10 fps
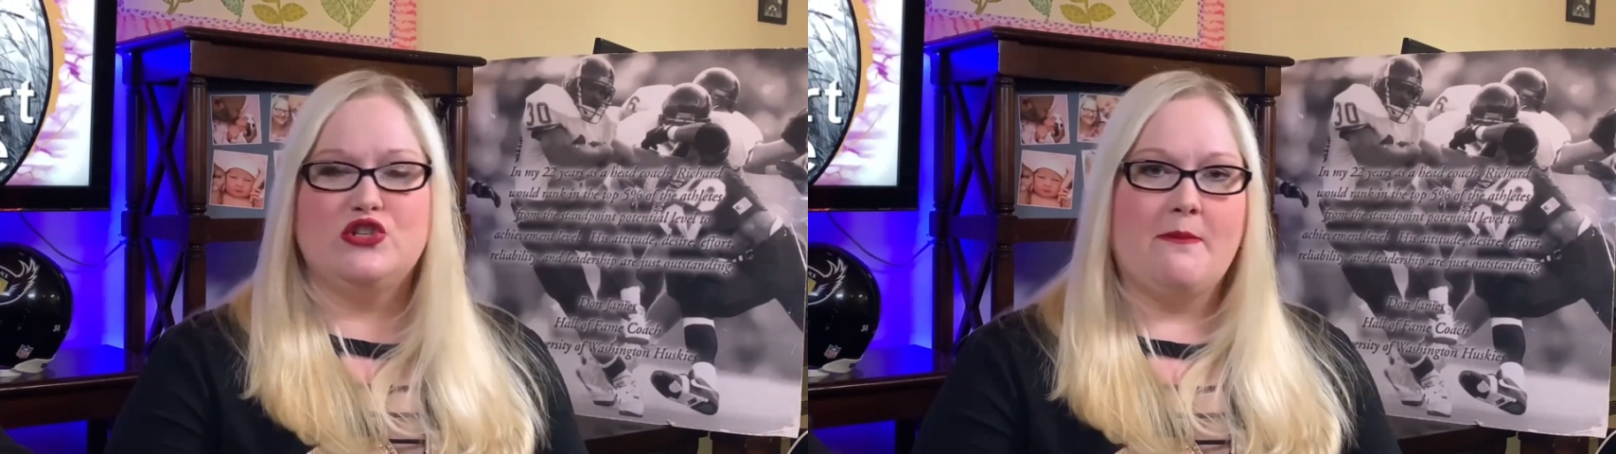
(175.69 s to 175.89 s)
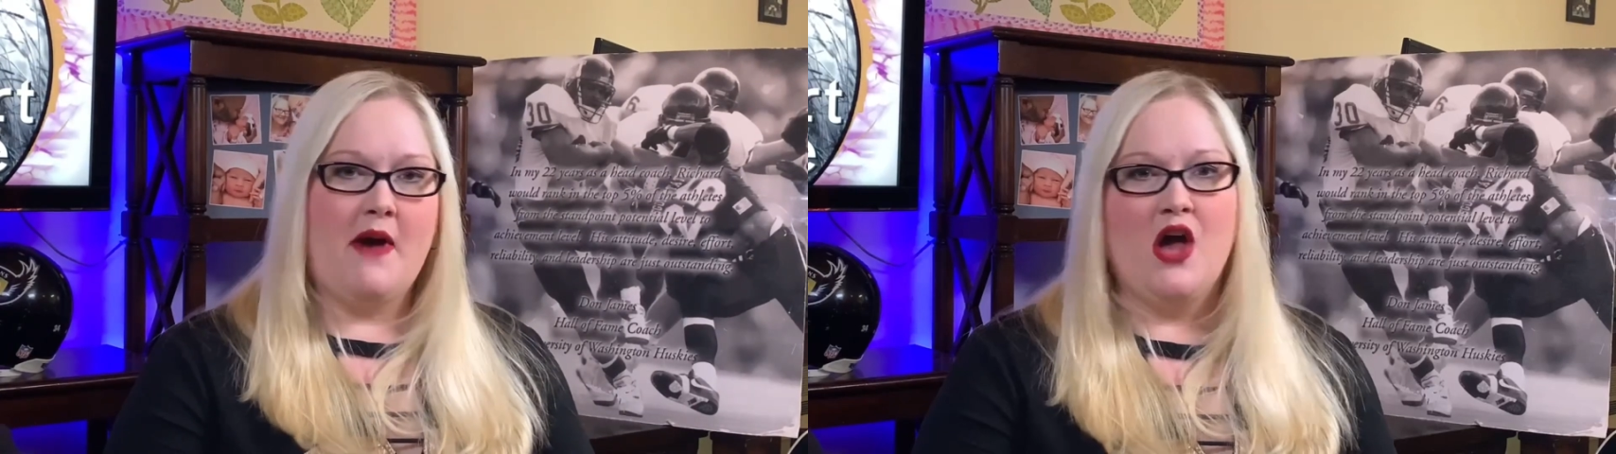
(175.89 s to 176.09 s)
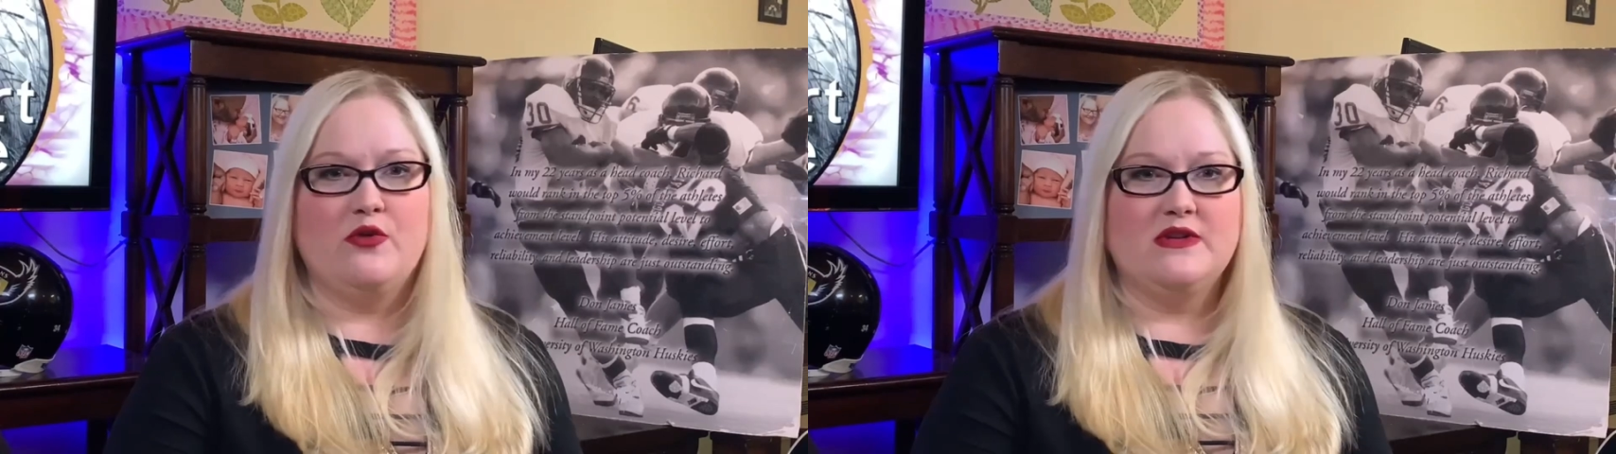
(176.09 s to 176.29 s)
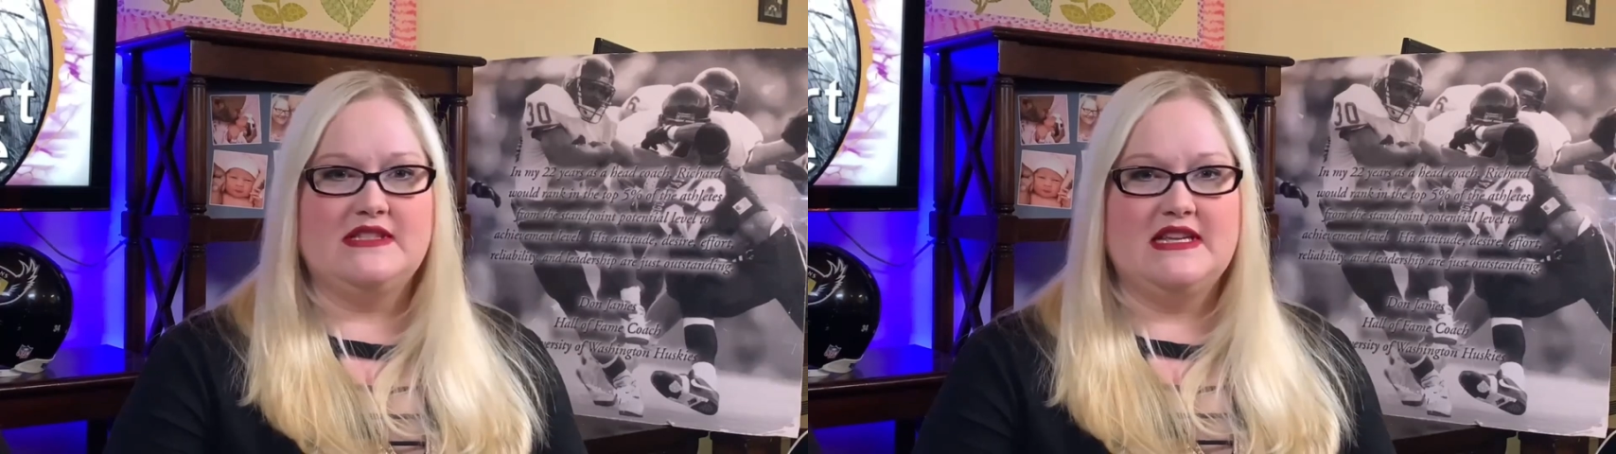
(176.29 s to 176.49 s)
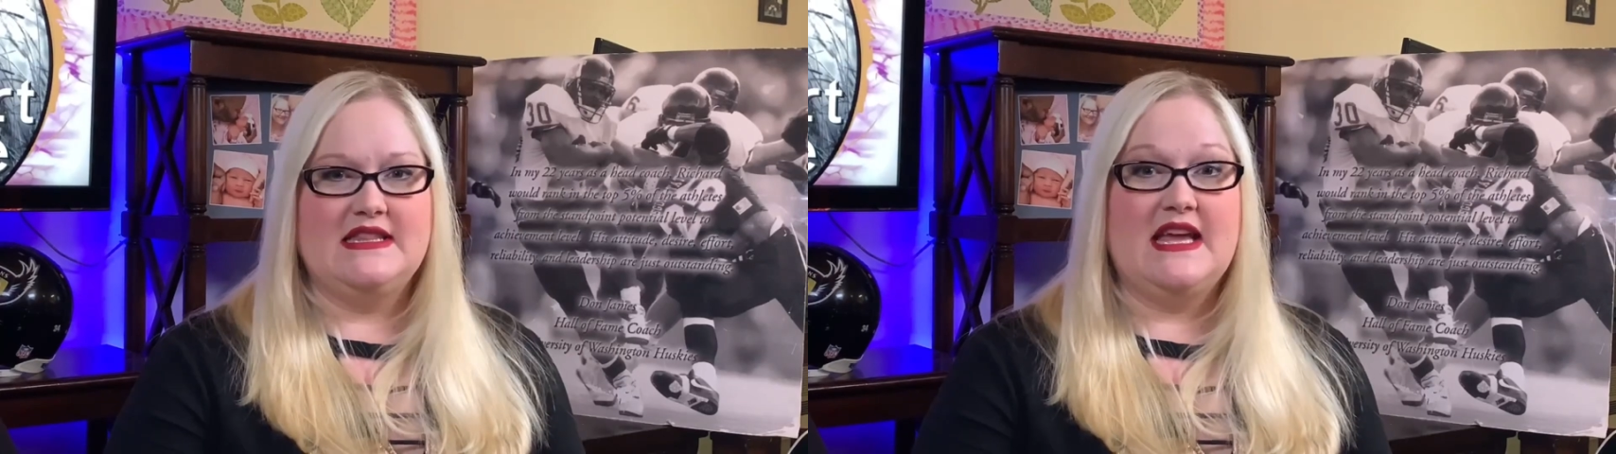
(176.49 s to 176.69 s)

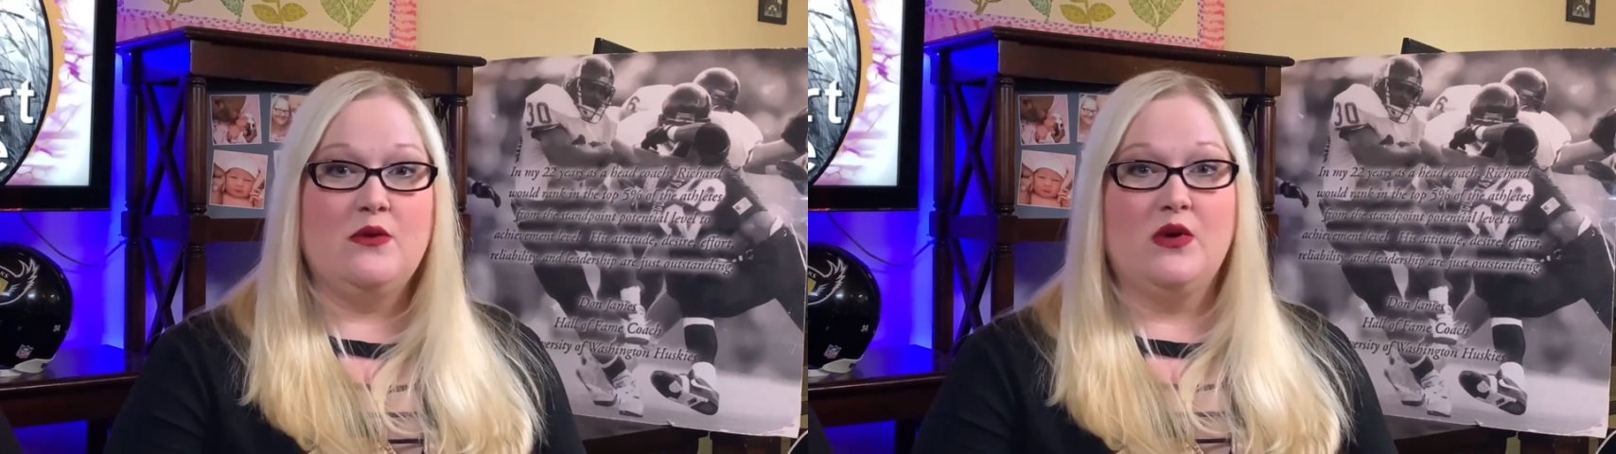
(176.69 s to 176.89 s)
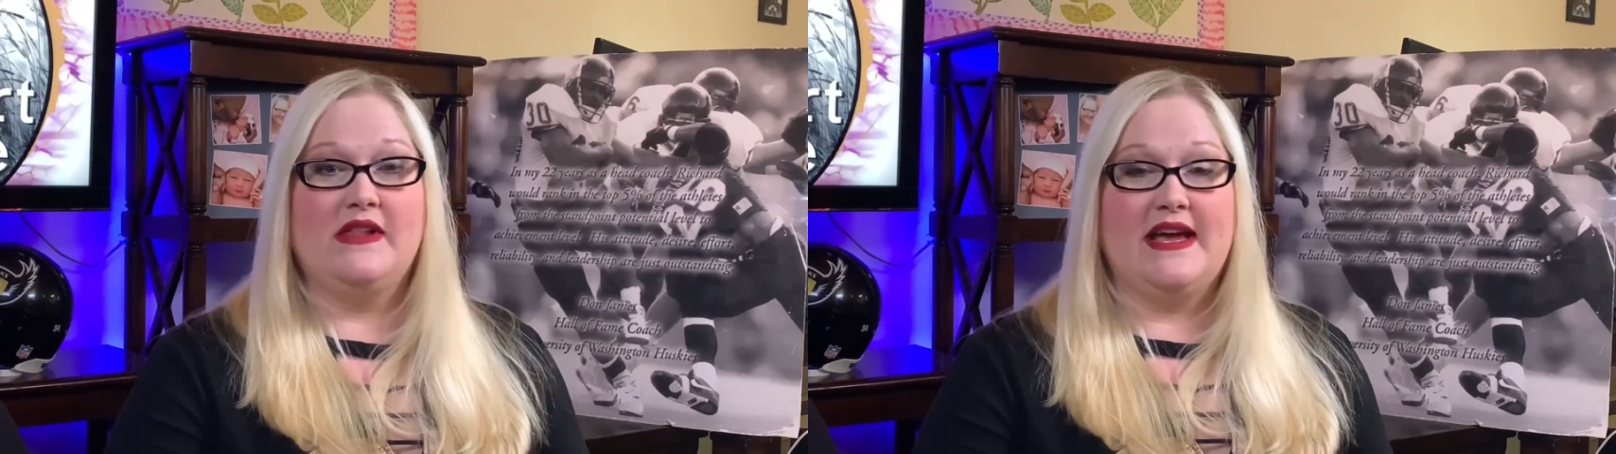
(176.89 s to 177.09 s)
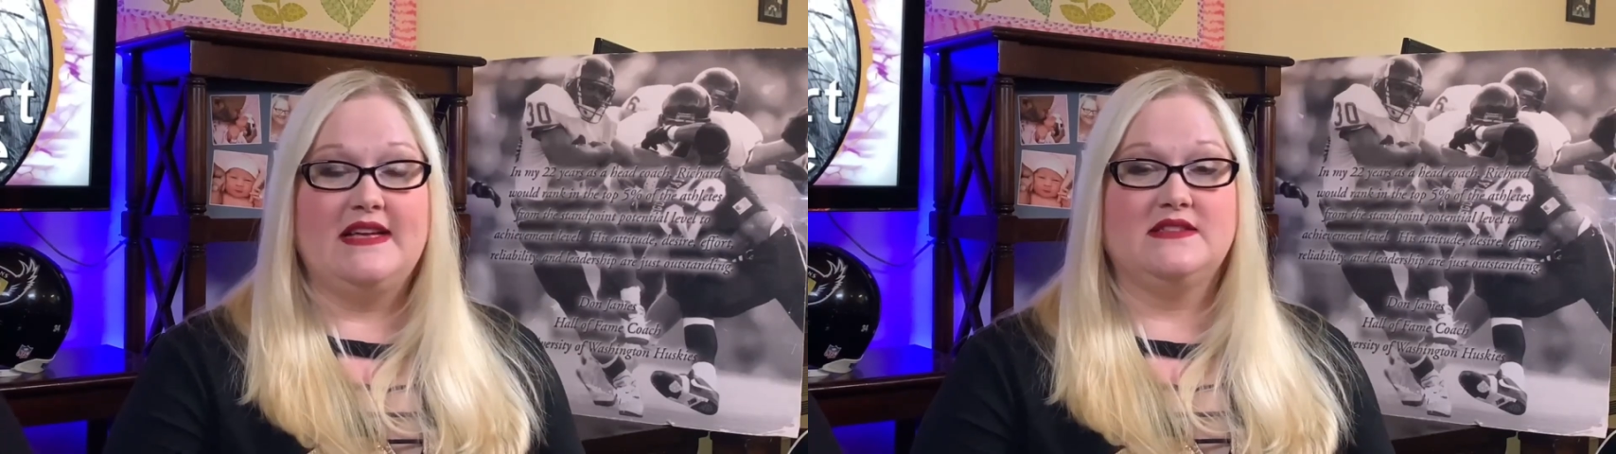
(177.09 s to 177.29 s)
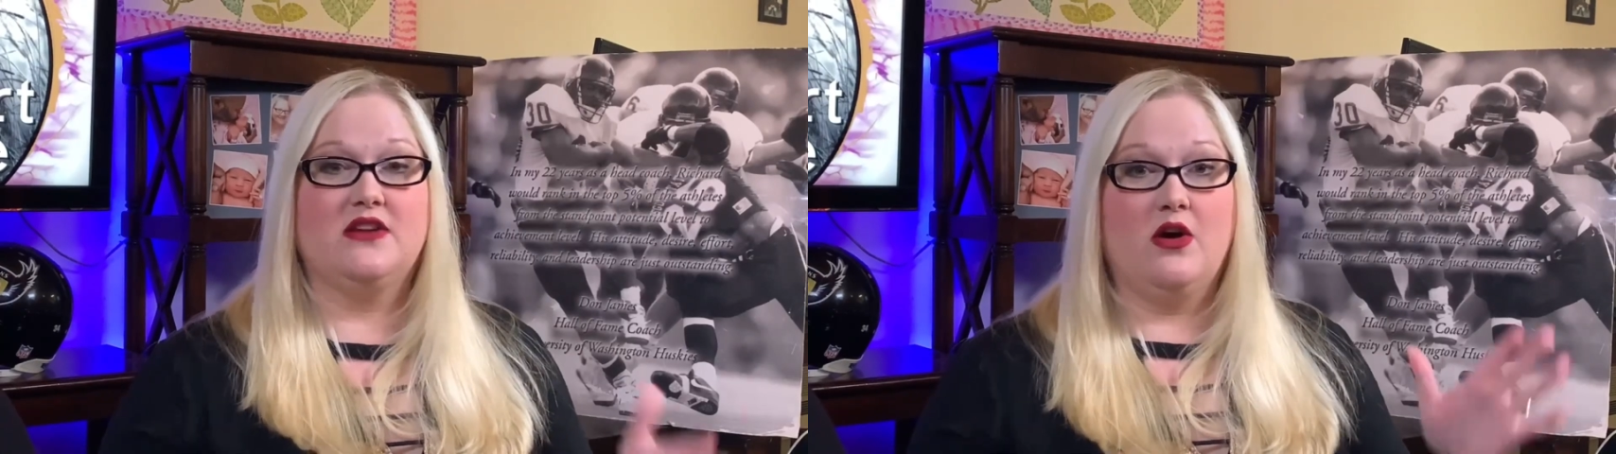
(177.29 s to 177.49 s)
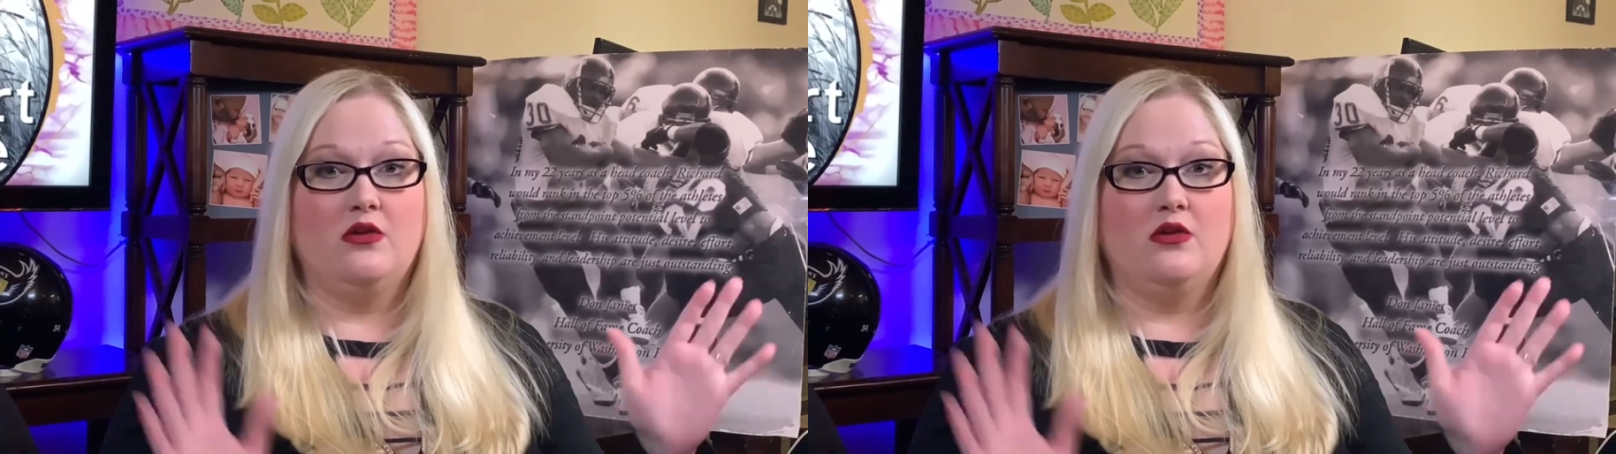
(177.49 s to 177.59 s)
democracy, they realized, oh